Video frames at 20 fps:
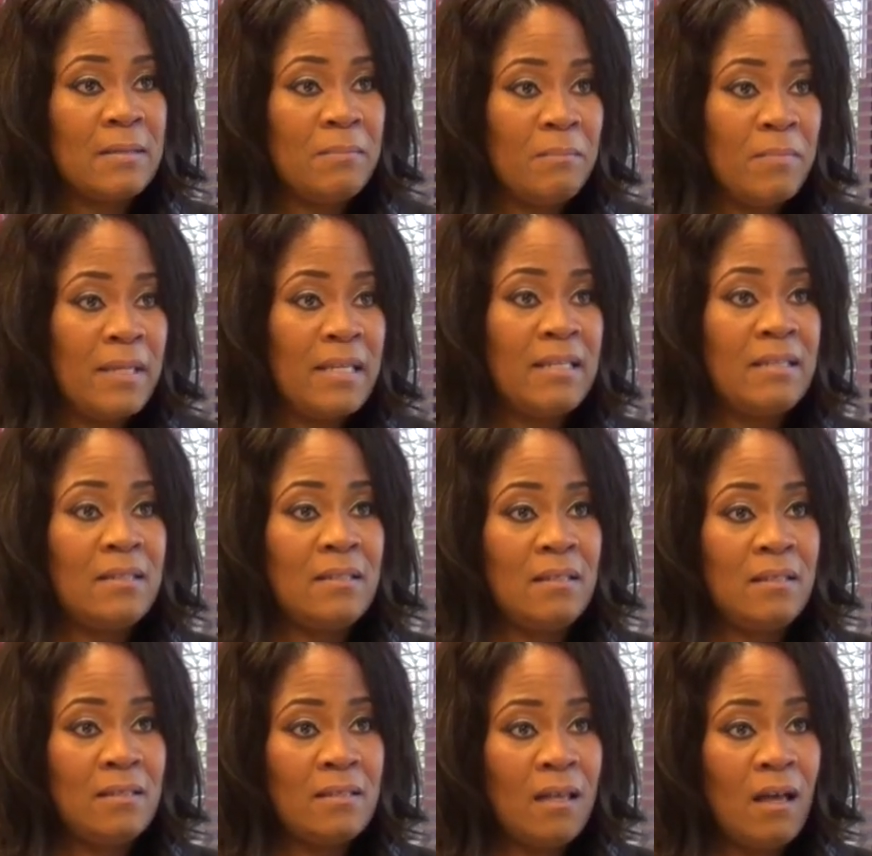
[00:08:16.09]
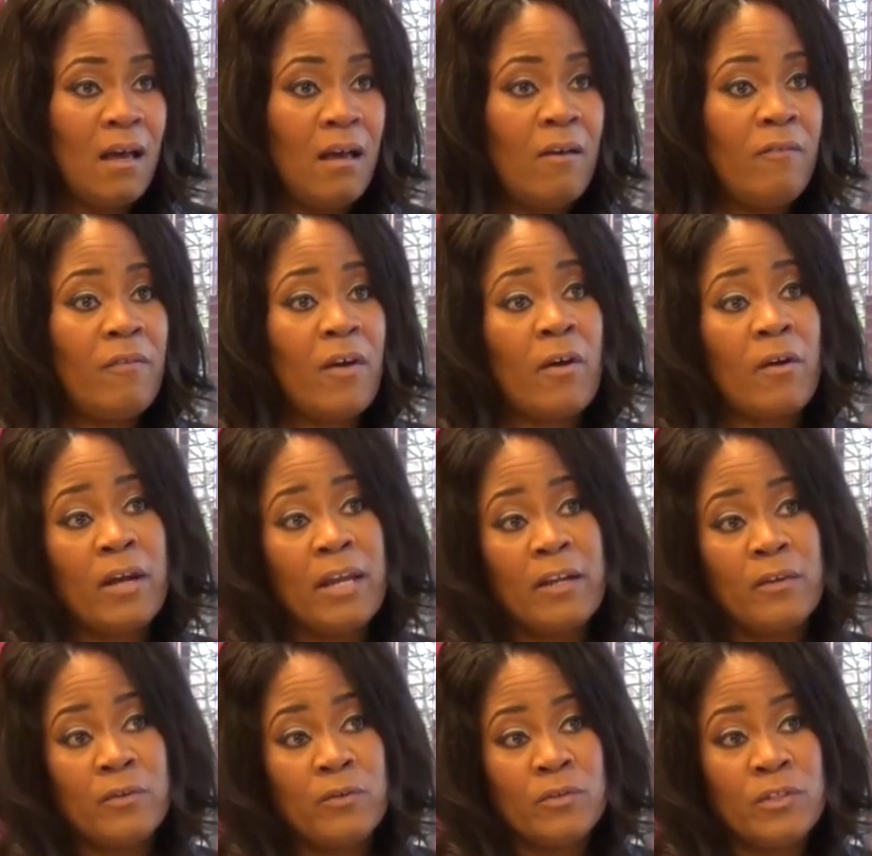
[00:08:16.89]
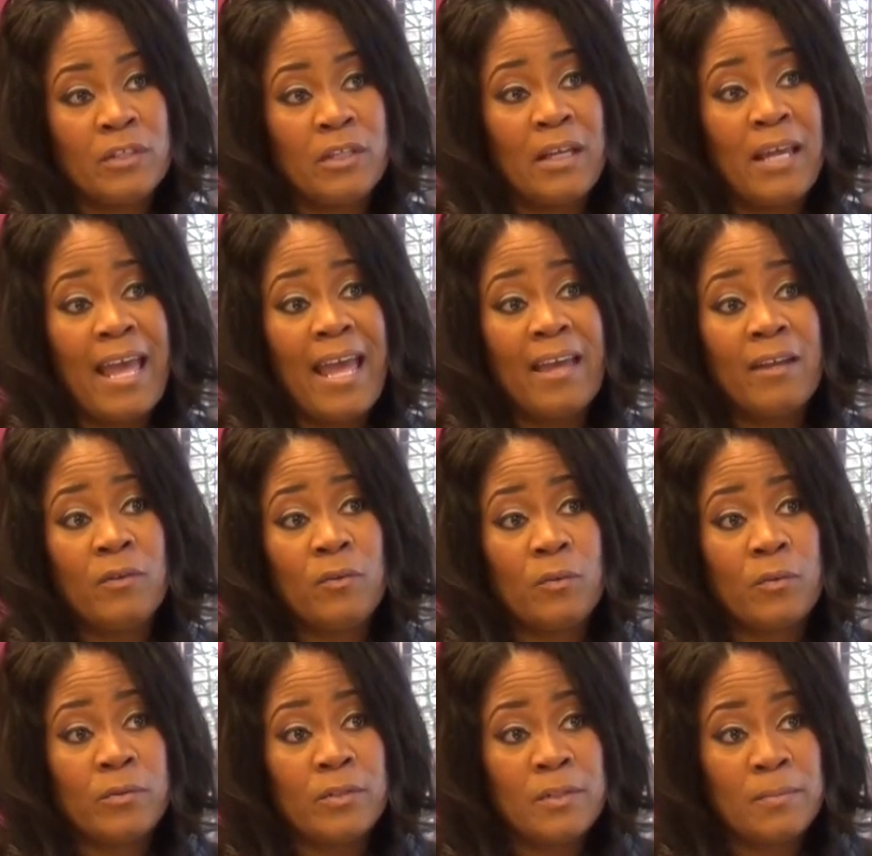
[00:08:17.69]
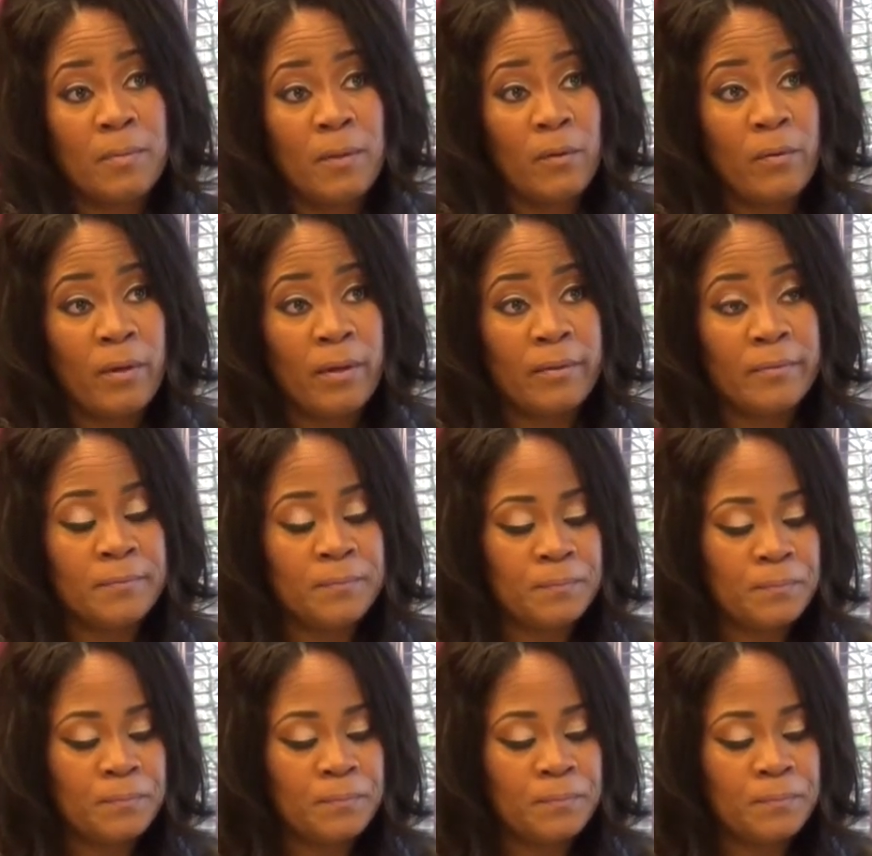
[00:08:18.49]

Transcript: and pieces of our energy and or spirit.